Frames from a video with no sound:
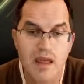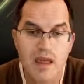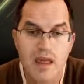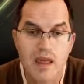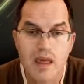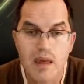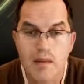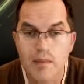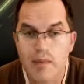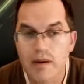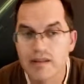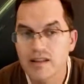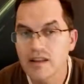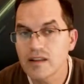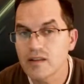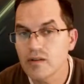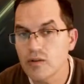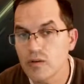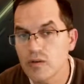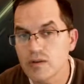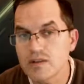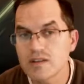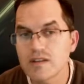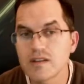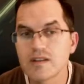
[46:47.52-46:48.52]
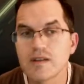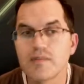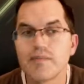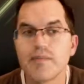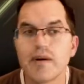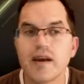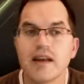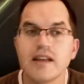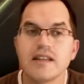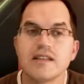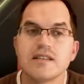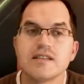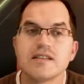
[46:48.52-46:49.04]
But it also
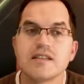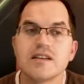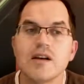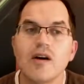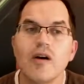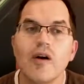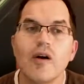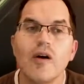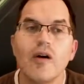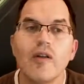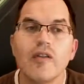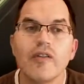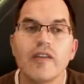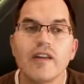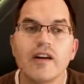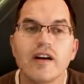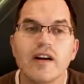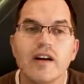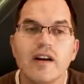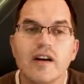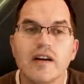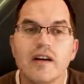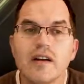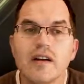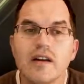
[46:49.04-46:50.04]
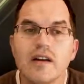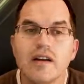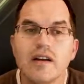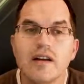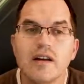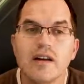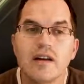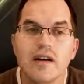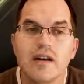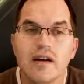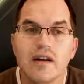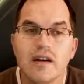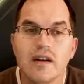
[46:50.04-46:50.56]
depends on the
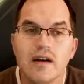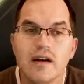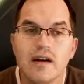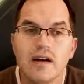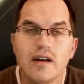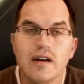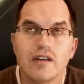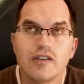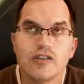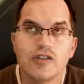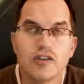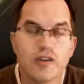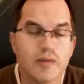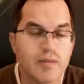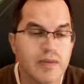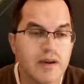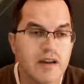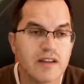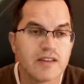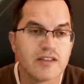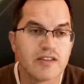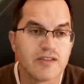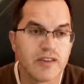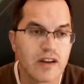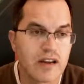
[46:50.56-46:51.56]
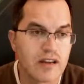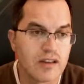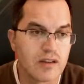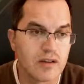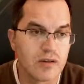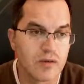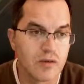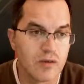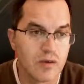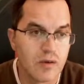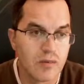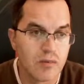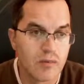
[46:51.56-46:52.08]
European directive,
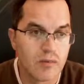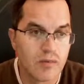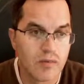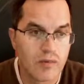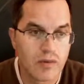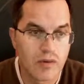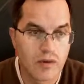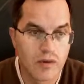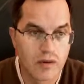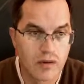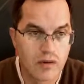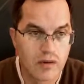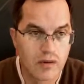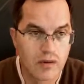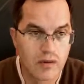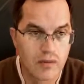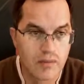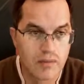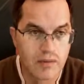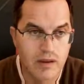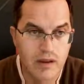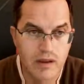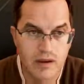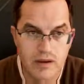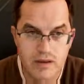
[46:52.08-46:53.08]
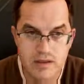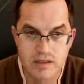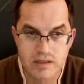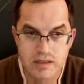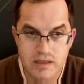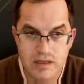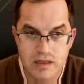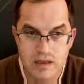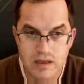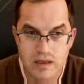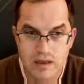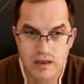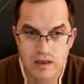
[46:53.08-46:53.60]
because
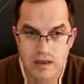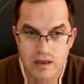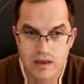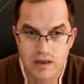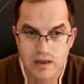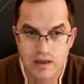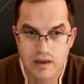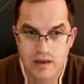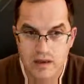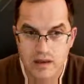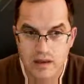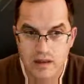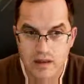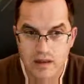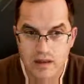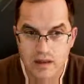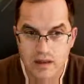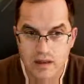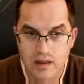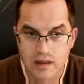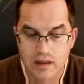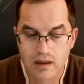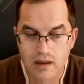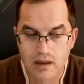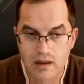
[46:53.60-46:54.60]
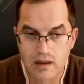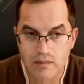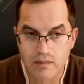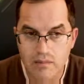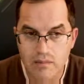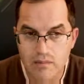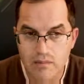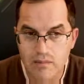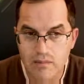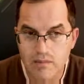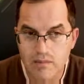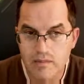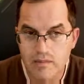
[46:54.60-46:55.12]

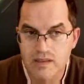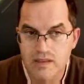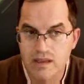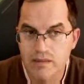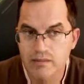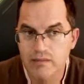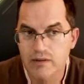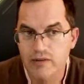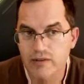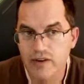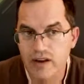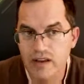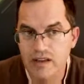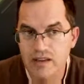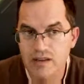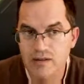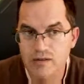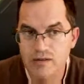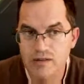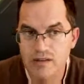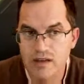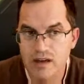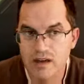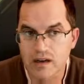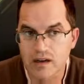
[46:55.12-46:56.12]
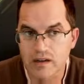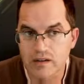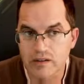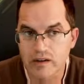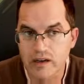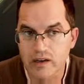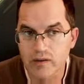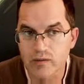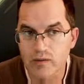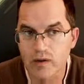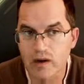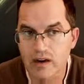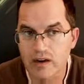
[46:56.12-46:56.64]
some directives are
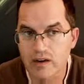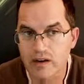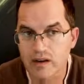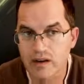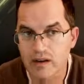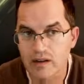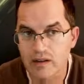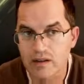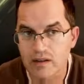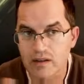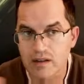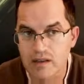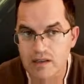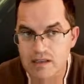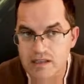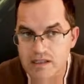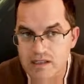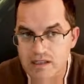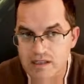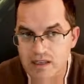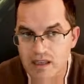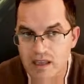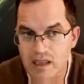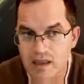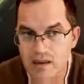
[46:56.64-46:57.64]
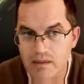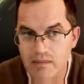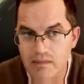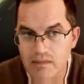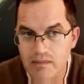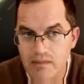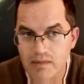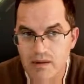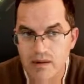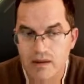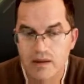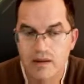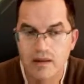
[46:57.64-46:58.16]
requiring this scheme,
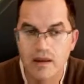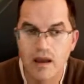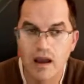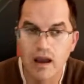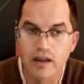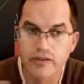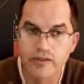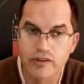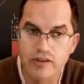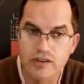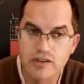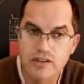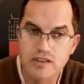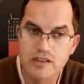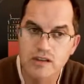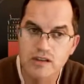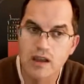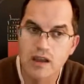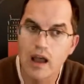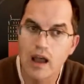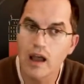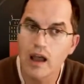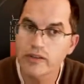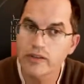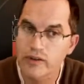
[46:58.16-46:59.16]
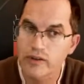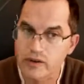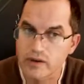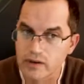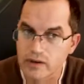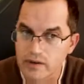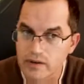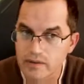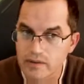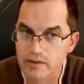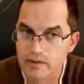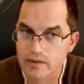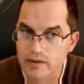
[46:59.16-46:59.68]
others other,
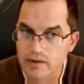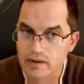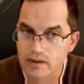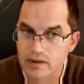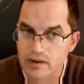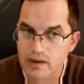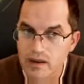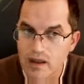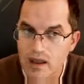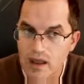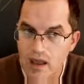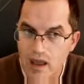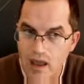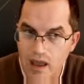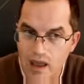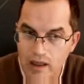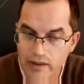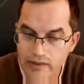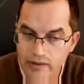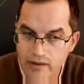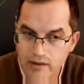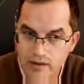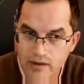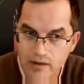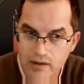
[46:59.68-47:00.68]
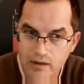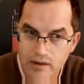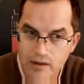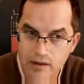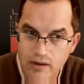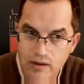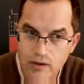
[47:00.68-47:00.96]
and you